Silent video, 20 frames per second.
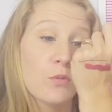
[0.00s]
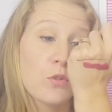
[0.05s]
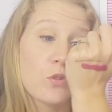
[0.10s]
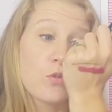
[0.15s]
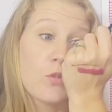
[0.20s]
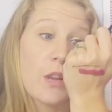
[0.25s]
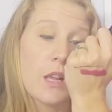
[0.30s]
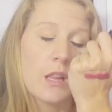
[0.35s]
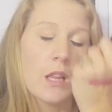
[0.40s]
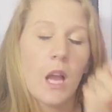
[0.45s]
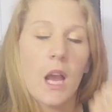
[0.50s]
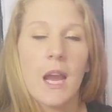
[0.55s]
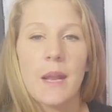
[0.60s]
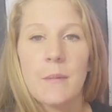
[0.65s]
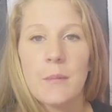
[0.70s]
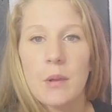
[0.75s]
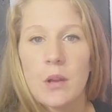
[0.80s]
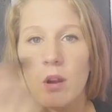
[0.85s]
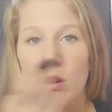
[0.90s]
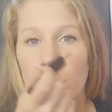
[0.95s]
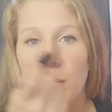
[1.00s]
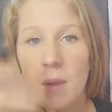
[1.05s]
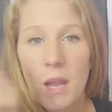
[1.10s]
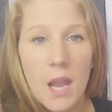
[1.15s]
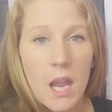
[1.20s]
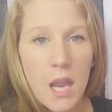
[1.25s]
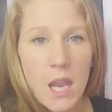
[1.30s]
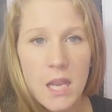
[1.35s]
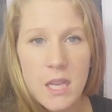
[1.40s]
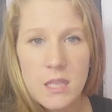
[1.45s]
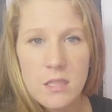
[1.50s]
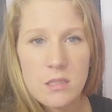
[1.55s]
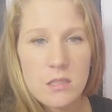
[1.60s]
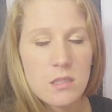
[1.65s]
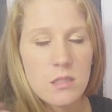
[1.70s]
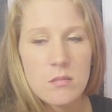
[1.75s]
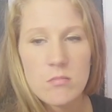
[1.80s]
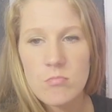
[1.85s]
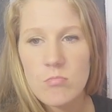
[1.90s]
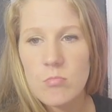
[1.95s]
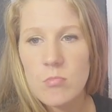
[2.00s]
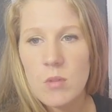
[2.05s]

straight line, but on my eyes,